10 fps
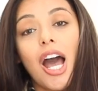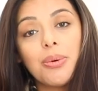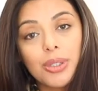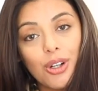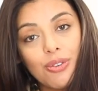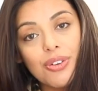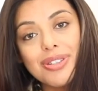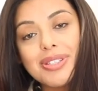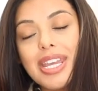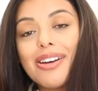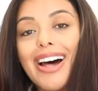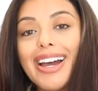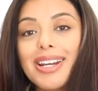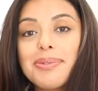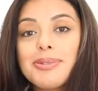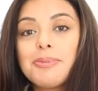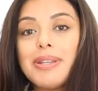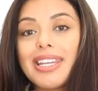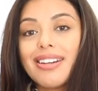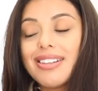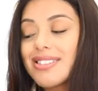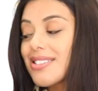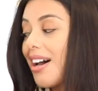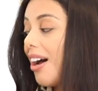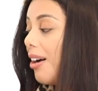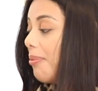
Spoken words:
I would go for the sale items because